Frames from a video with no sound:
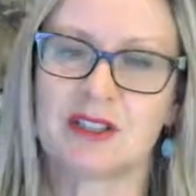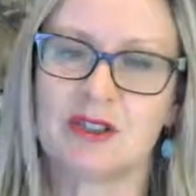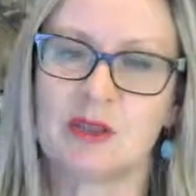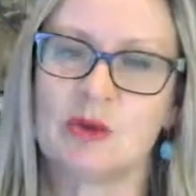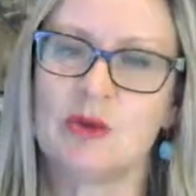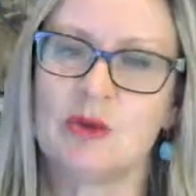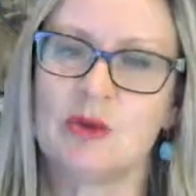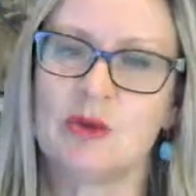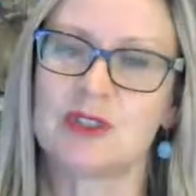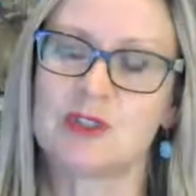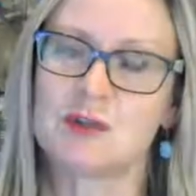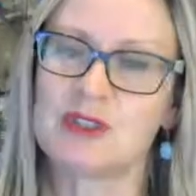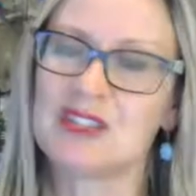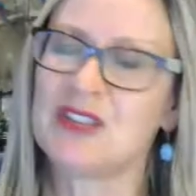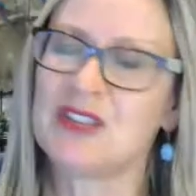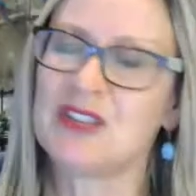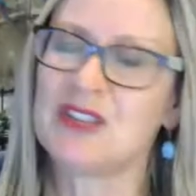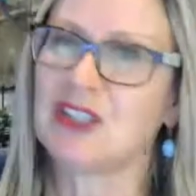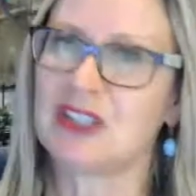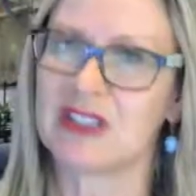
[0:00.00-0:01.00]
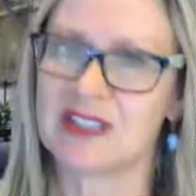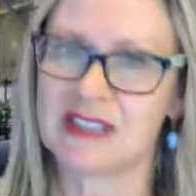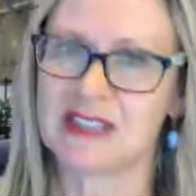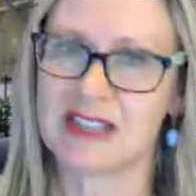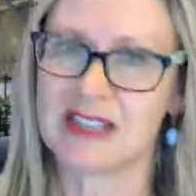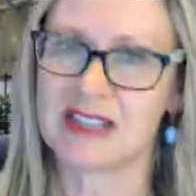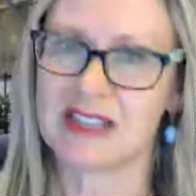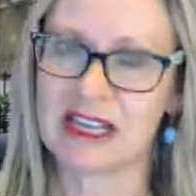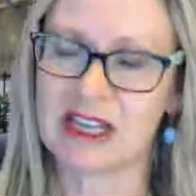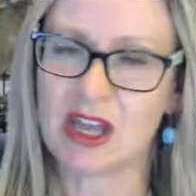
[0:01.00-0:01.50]
the court specifically
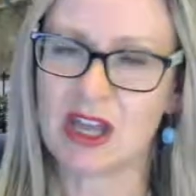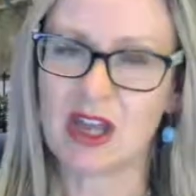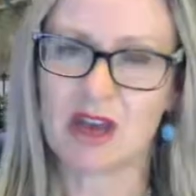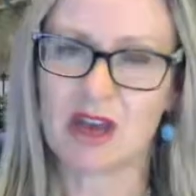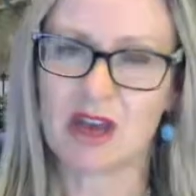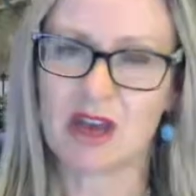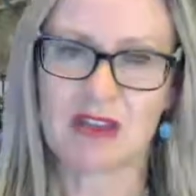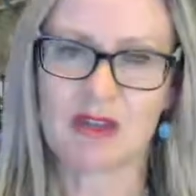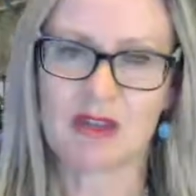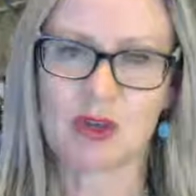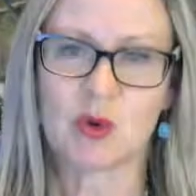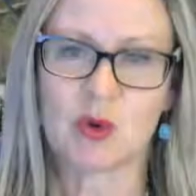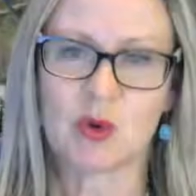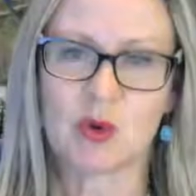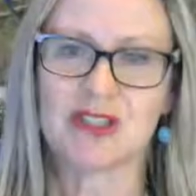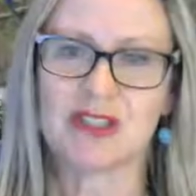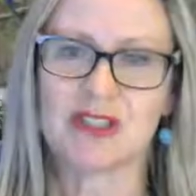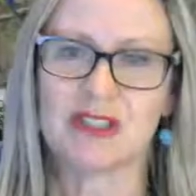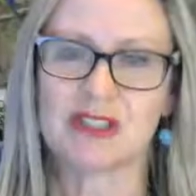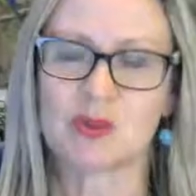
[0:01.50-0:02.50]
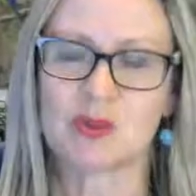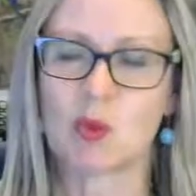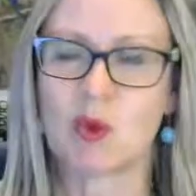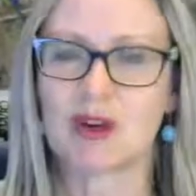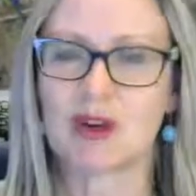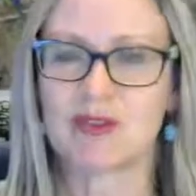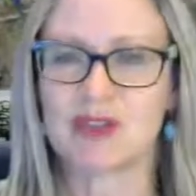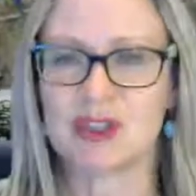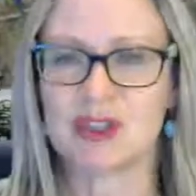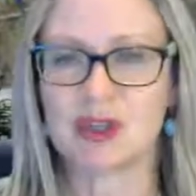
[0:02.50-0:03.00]
saying that the question is
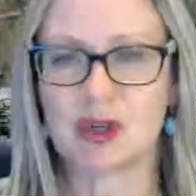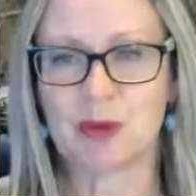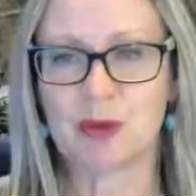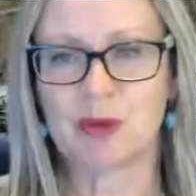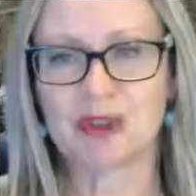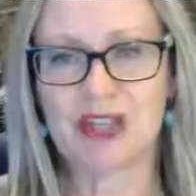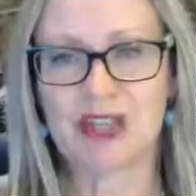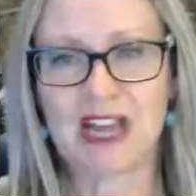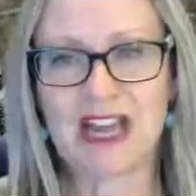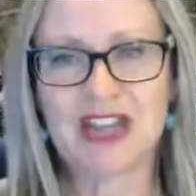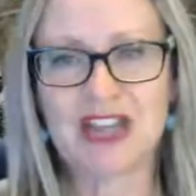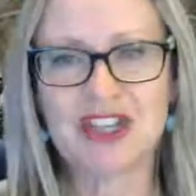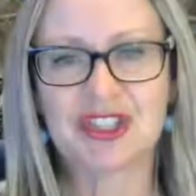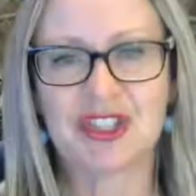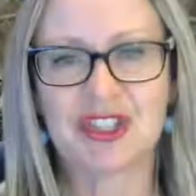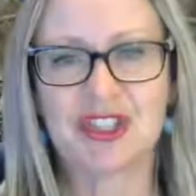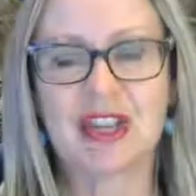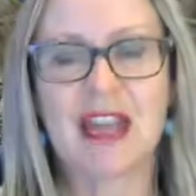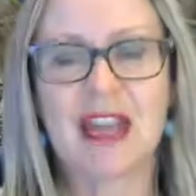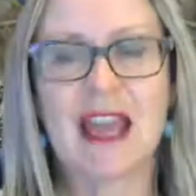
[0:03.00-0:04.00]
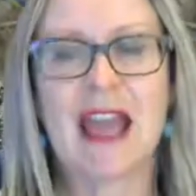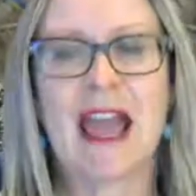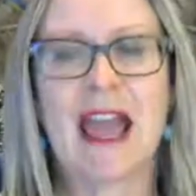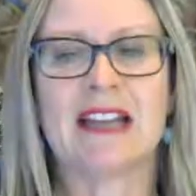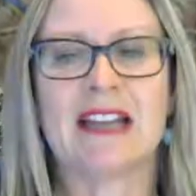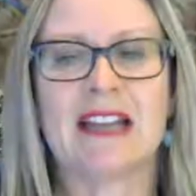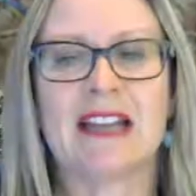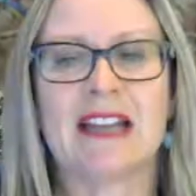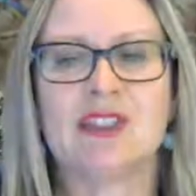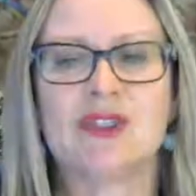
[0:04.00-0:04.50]
one of interpretation,
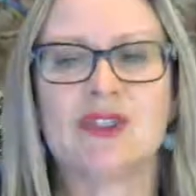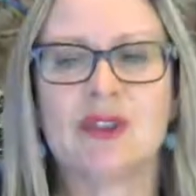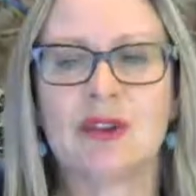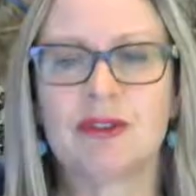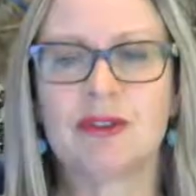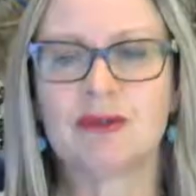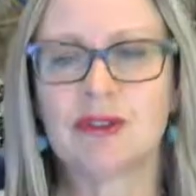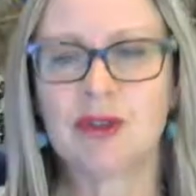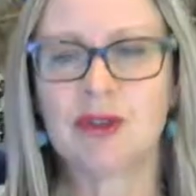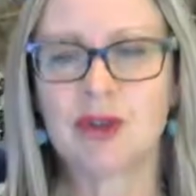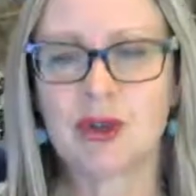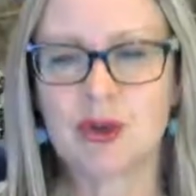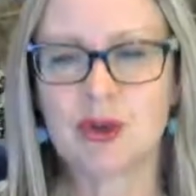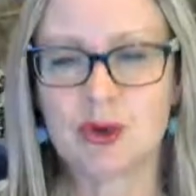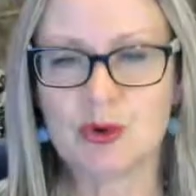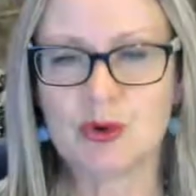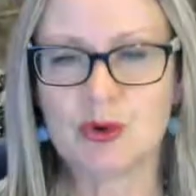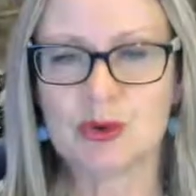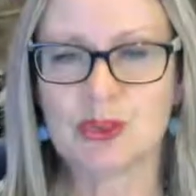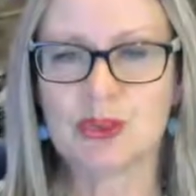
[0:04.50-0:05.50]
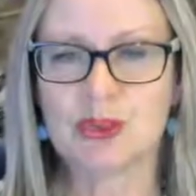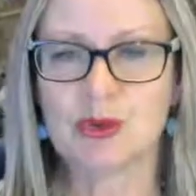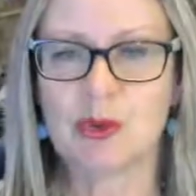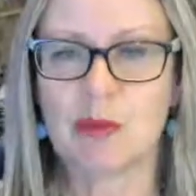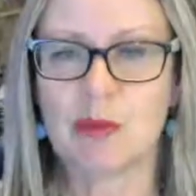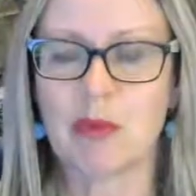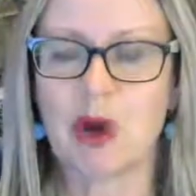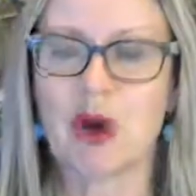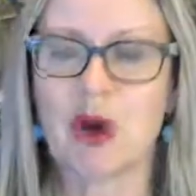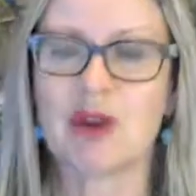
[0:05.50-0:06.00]
and it's not for the court
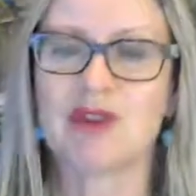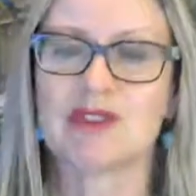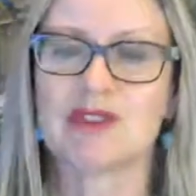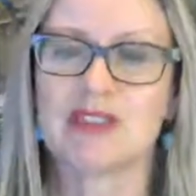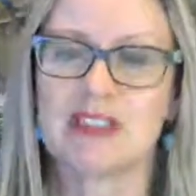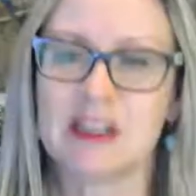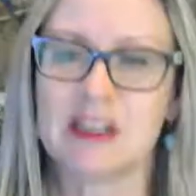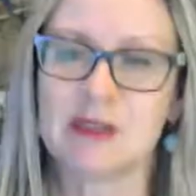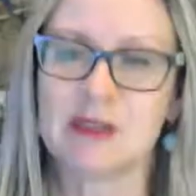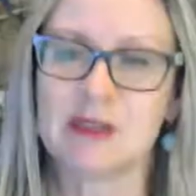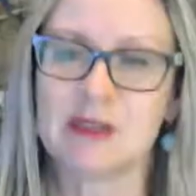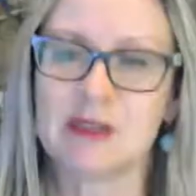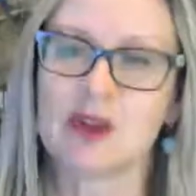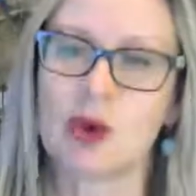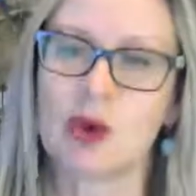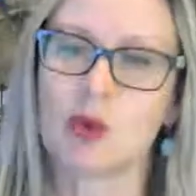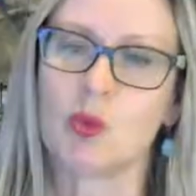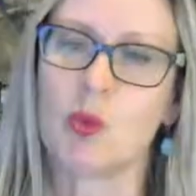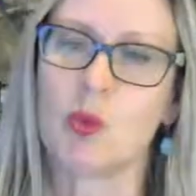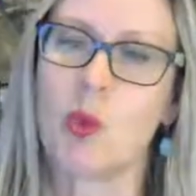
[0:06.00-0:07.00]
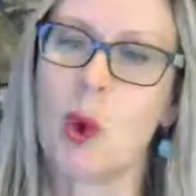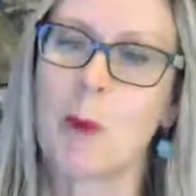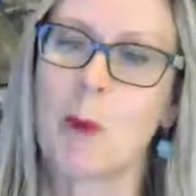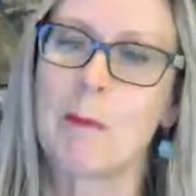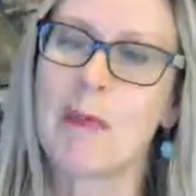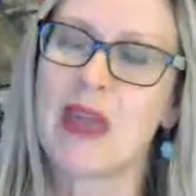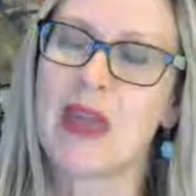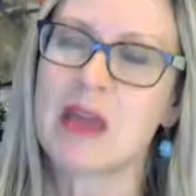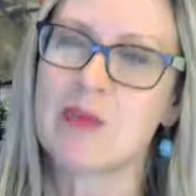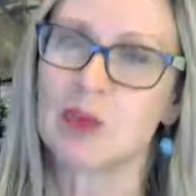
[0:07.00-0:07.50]
to impose limits on
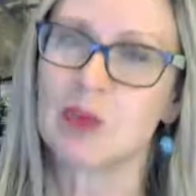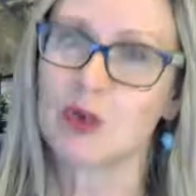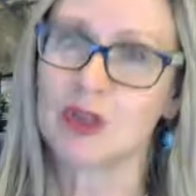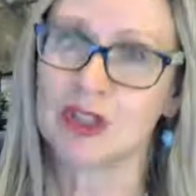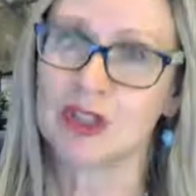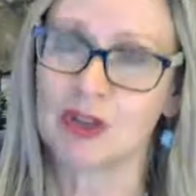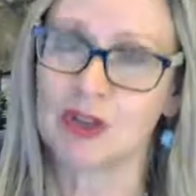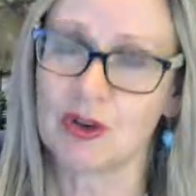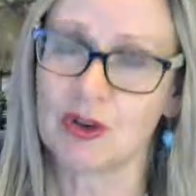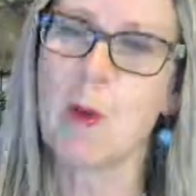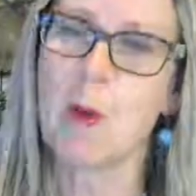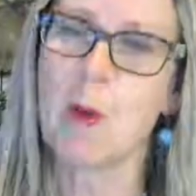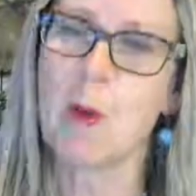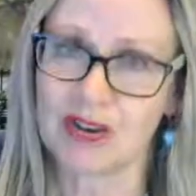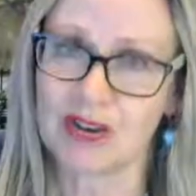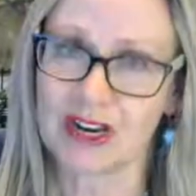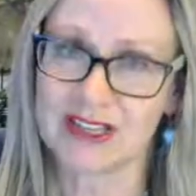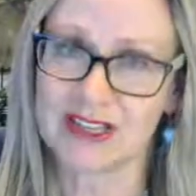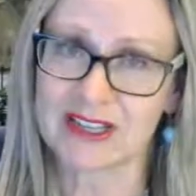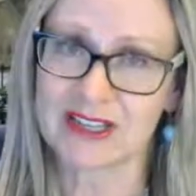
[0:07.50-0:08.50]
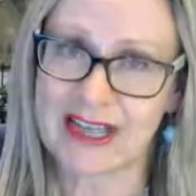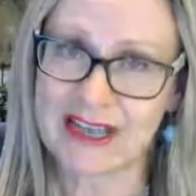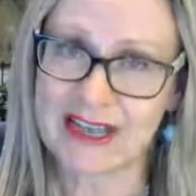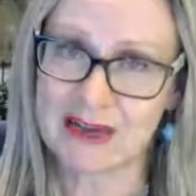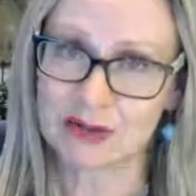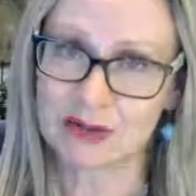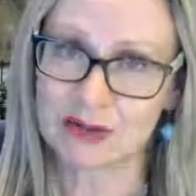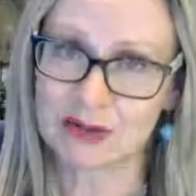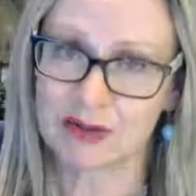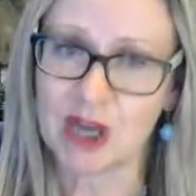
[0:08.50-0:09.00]
what people can contract
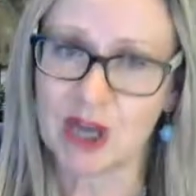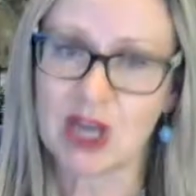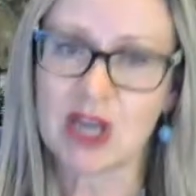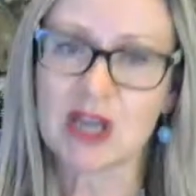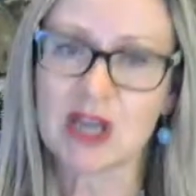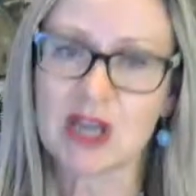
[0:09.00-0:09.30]
out of.